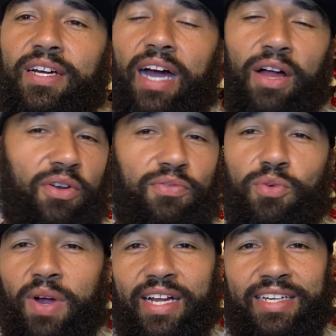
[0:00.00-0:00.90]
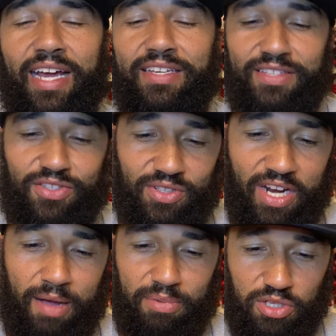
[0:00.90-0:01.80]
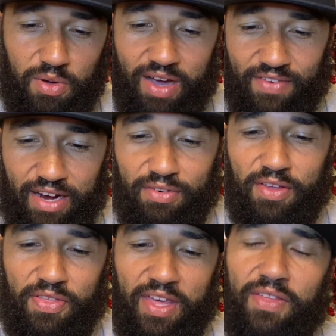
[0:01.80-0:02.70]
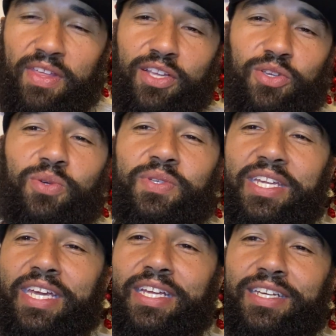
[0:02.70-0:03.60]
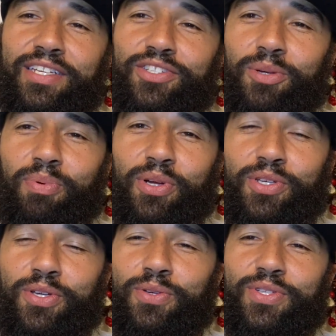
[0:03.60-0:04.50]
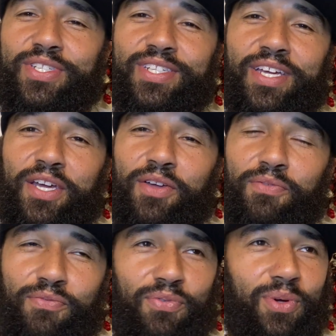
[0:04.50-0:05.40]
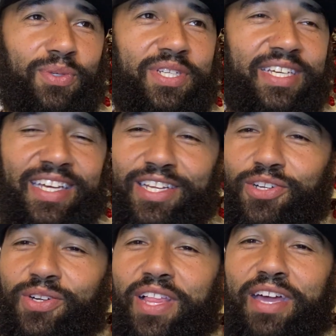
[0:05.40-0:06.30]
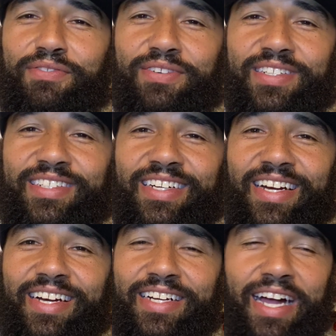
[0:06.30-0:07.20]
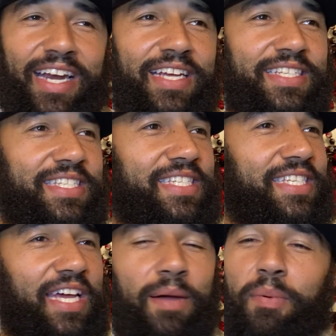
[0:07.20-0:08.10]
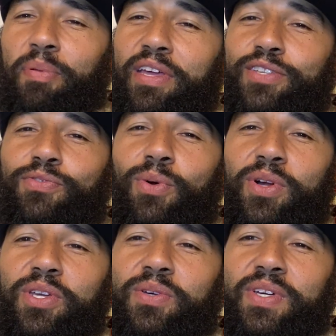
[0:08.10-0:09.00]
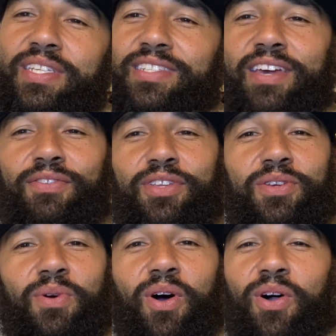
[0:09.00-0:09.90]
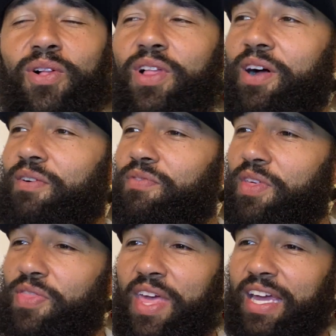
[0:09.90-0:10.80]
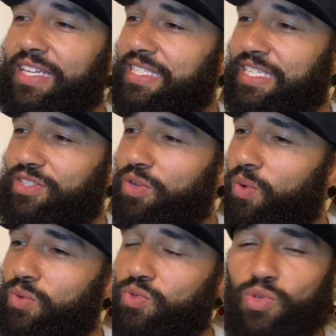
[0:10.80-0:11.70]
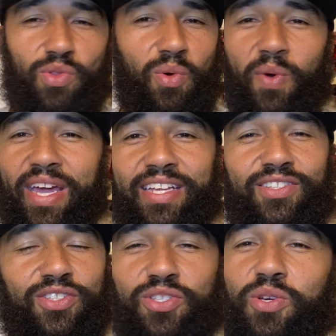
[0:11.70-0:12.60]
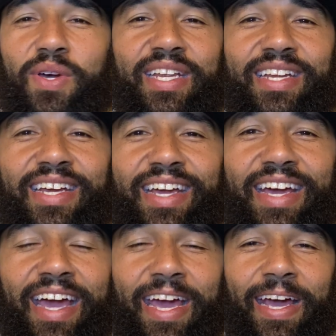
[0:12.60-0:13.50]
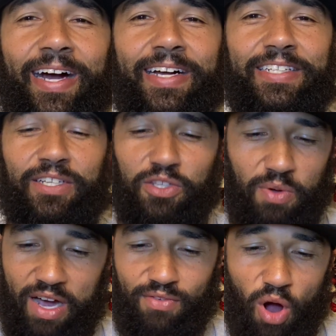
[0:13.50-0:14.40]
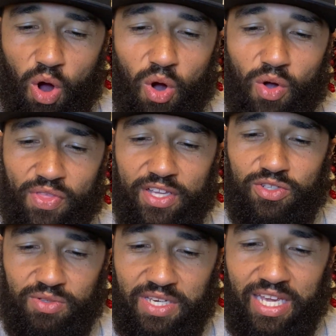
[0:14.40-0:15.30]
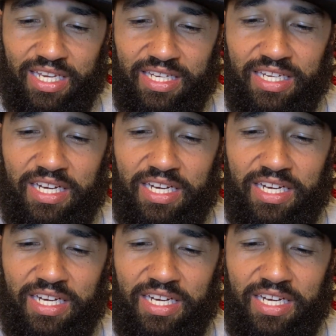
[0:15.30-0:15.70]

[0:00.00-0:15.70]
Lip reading: I don't know if you recognize this or not, but you have everything that you need to produce fruit in your life. God has set up a place for you. He's given you all of the things. He's told you the way to do it. And you have all that you need.